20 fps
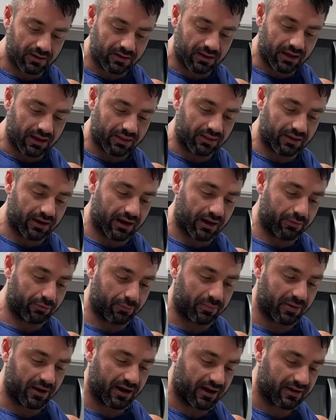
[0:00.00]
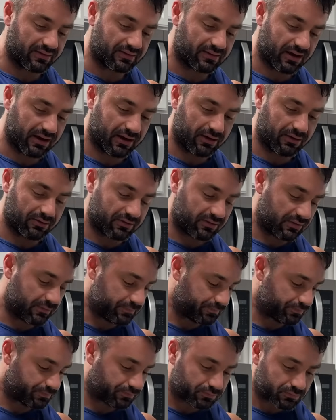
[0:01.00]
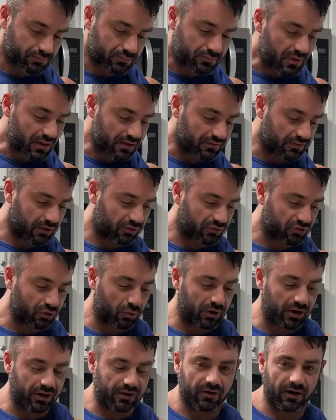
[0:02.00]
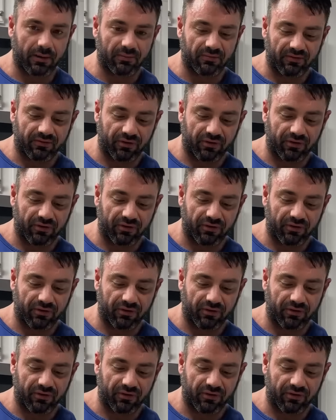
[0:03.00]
and then I will pass out. So 20 grams of